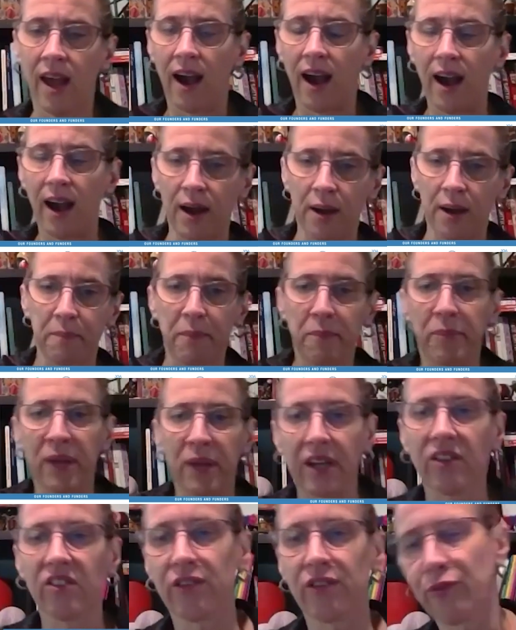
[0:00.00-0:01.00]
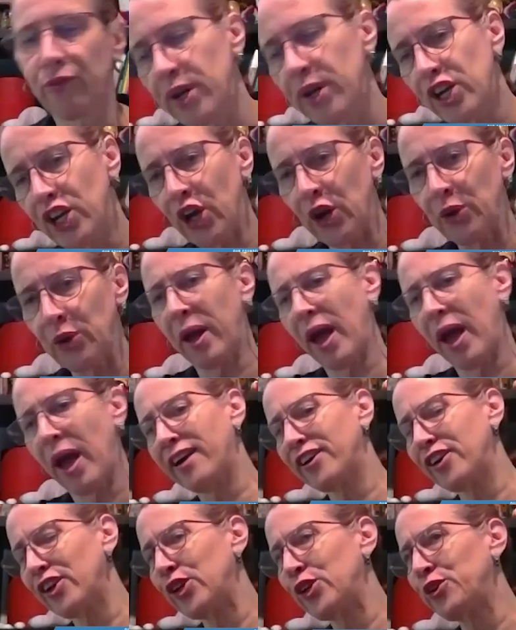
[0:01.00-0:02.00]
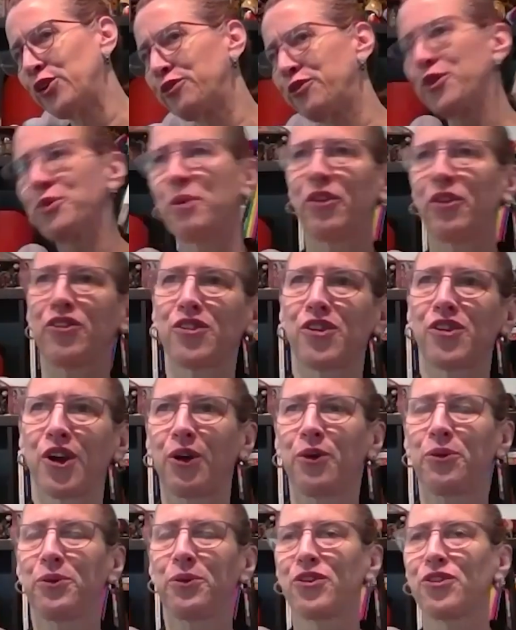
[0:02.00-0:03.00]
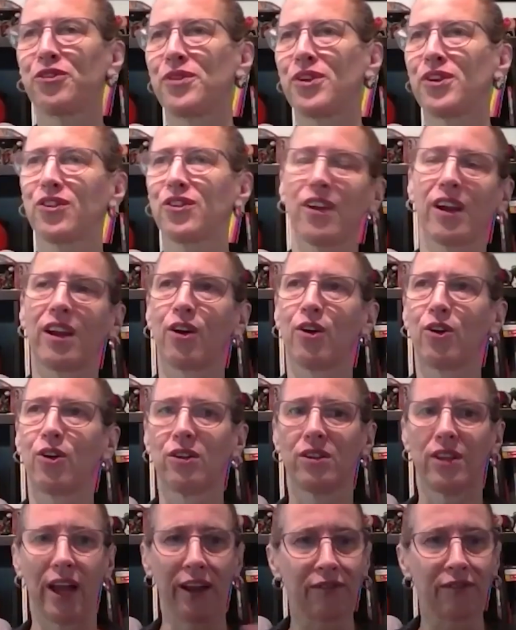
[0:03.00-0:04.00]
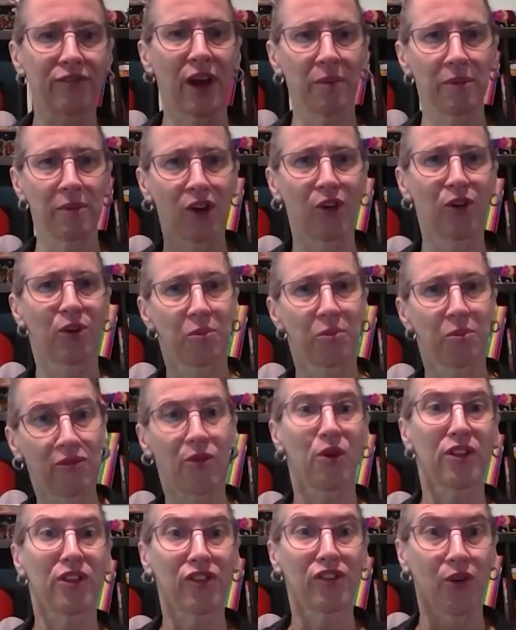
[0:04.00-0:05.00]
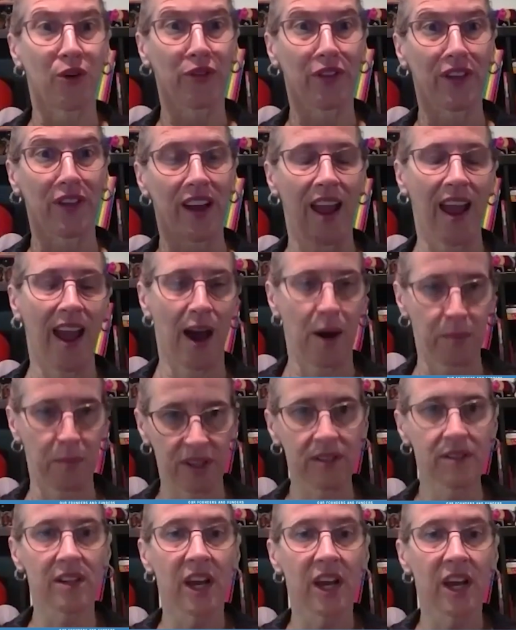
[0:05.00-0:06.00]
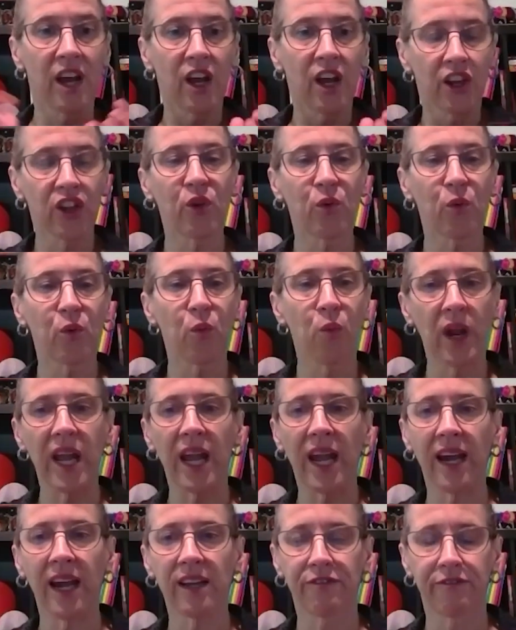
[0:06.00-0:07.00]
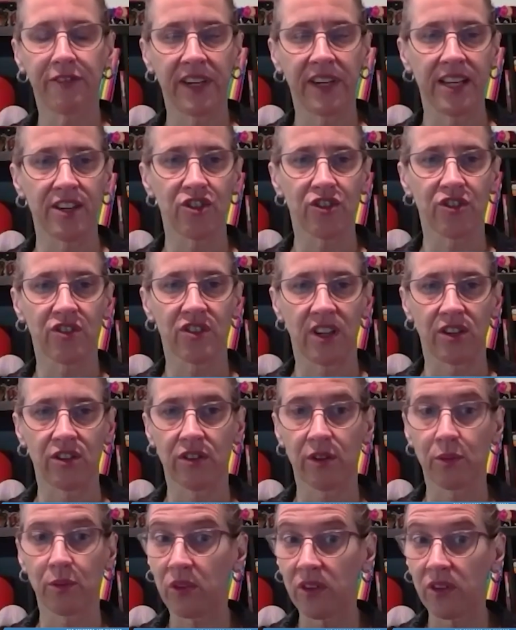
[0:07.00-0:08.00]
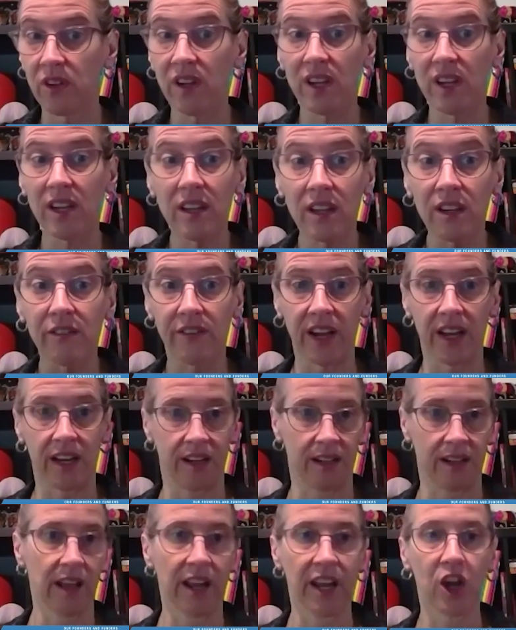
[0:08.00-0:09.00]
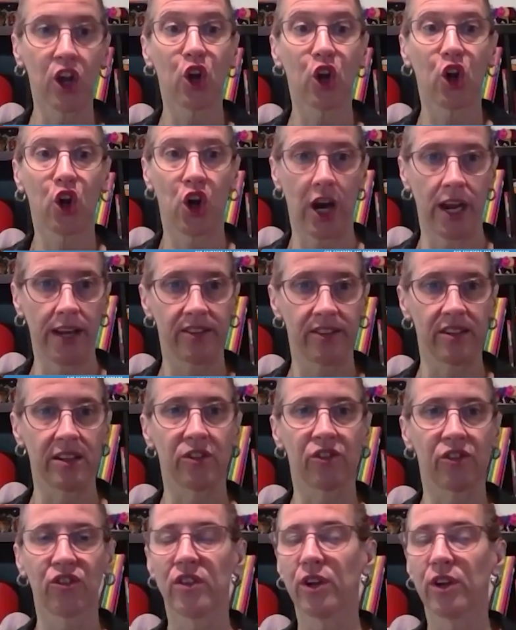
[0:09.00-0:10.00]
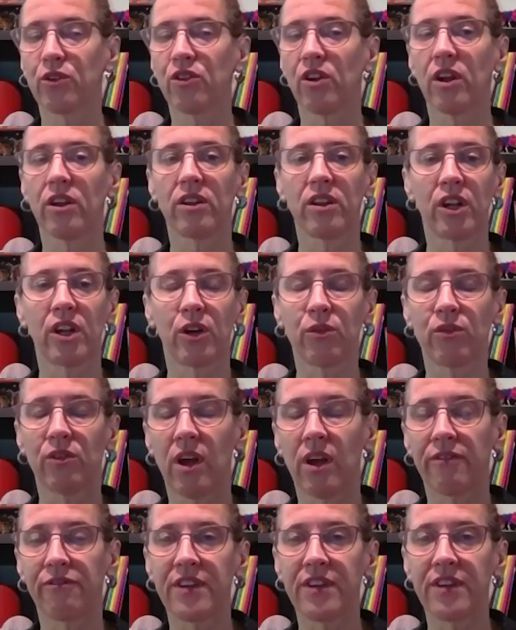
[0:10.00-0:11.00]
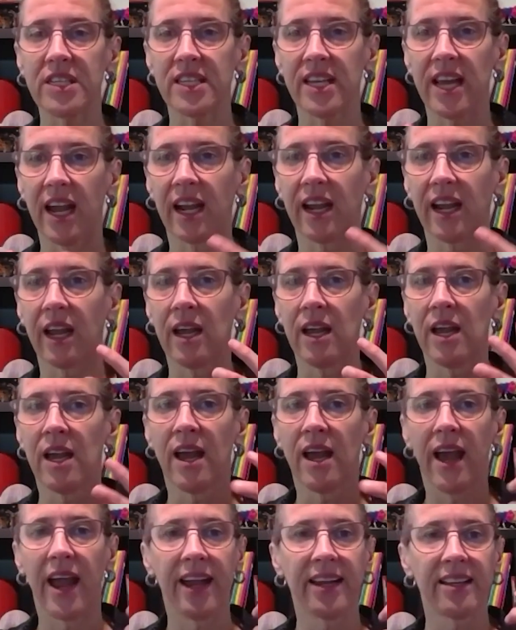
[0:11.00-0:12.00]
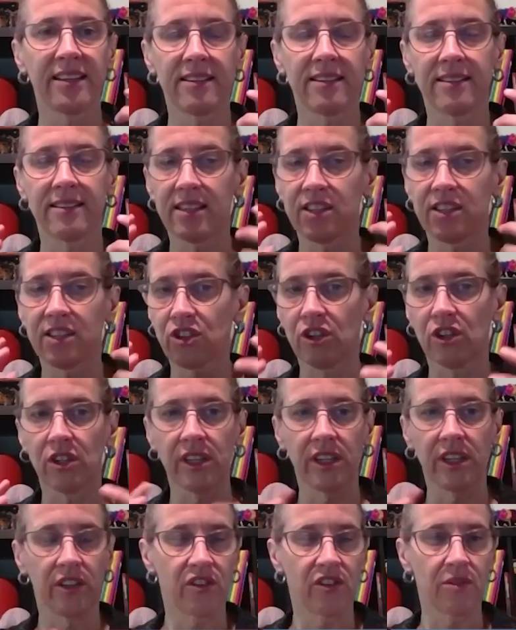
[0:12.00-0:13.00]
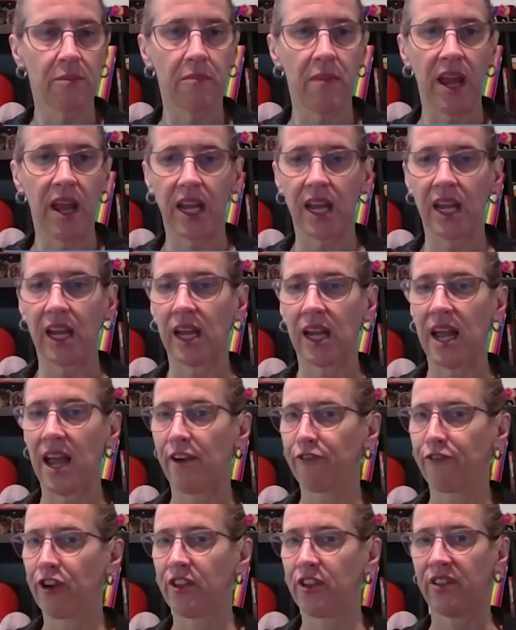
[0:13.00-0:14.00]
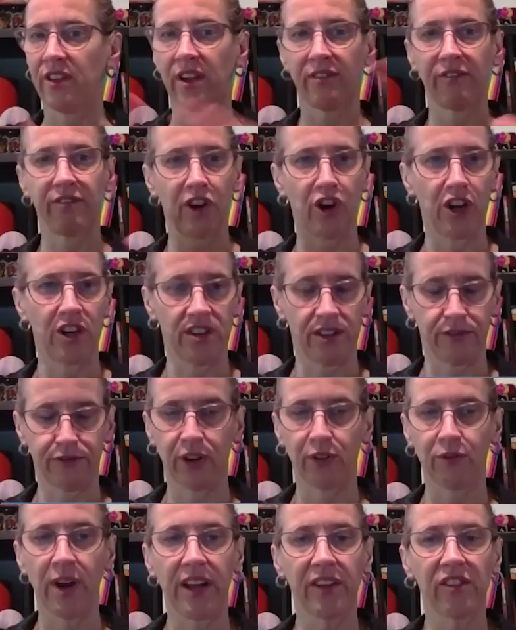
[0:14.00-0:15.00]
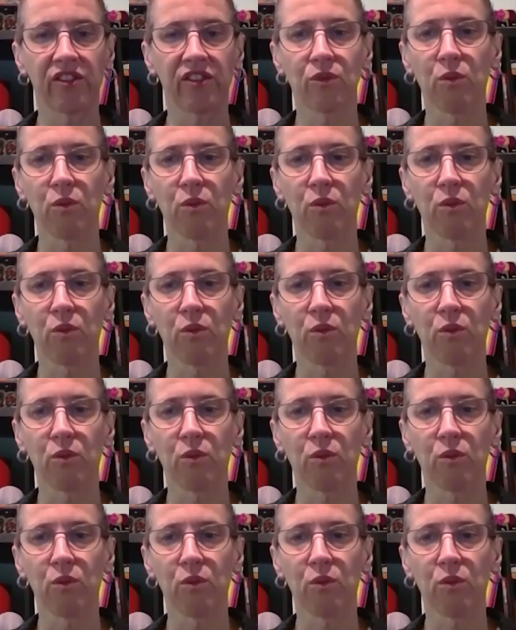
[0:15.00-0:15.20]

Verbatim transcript: Um, because if we go back, you know, a few months ago, which feels like a whole lifetime ago, to before this whole thing happened, you know, we had a financial sector that was innovating like crazy. So there, uh, you know, fintech and digital is making everything very different right so